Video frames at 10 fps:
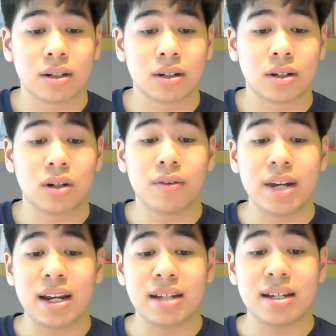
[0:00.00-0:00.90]

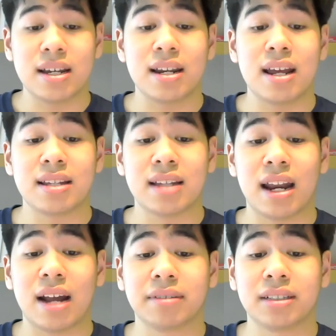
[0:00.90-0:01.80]
COVID-19 is
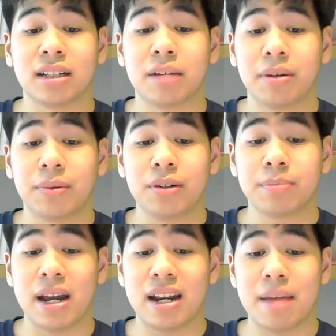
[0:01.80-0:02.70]
an unstoppable
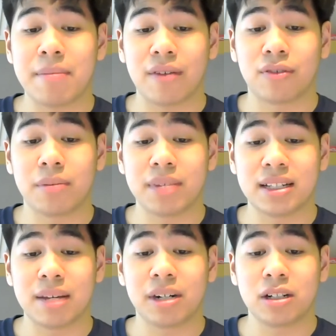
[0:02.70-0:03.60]
pandemic from
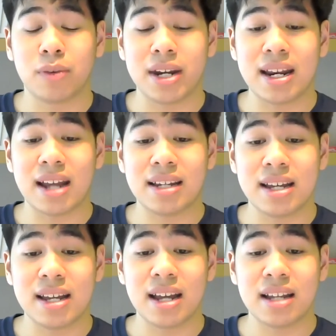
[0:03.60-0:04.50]
December
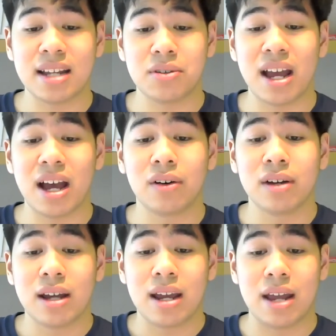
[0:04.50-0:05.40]
2019 until now.
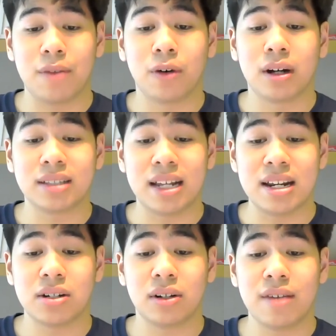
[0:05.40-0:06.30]
It was
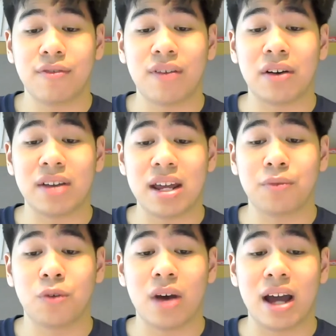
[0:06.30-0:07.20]
initially found in
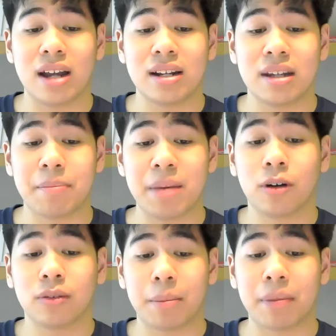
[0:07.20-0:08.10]
Wuhan, the
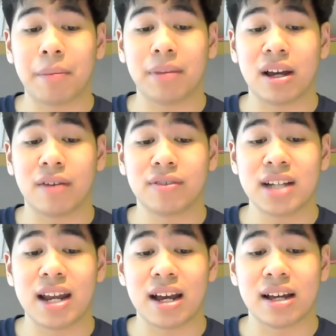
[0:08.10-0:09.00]
People's Republic of
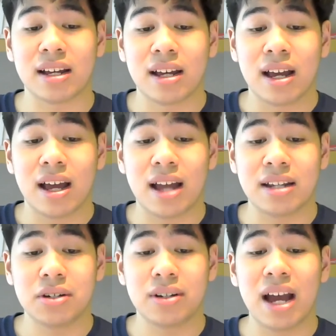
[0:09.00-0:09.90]
China.
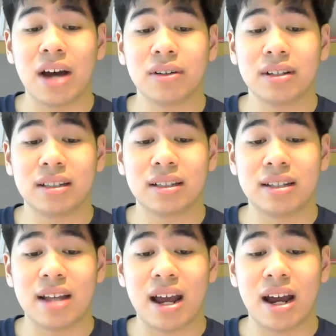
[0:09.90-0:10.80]
Until now,
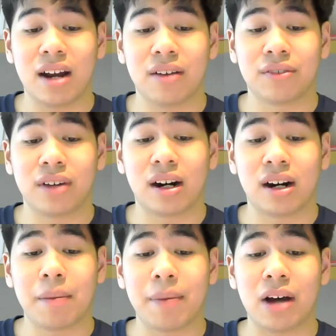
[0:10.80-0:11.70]
there
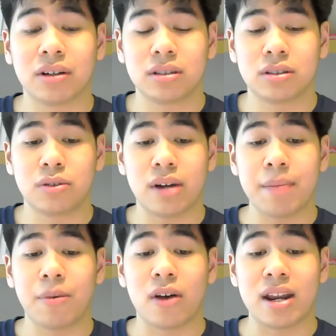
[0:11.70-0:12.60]
are about
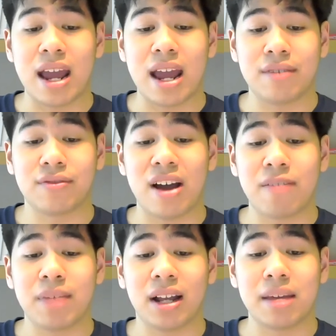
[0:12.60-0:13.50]

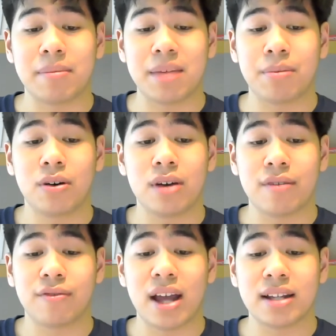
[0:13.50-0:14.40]
3.85 million people
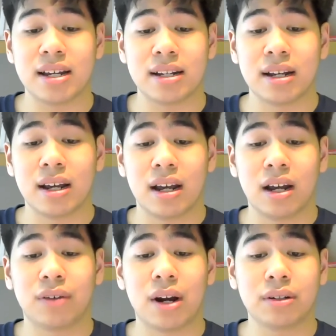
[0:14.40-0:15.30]
infected
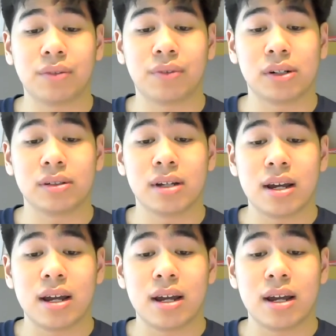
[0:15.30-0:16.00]
around the world.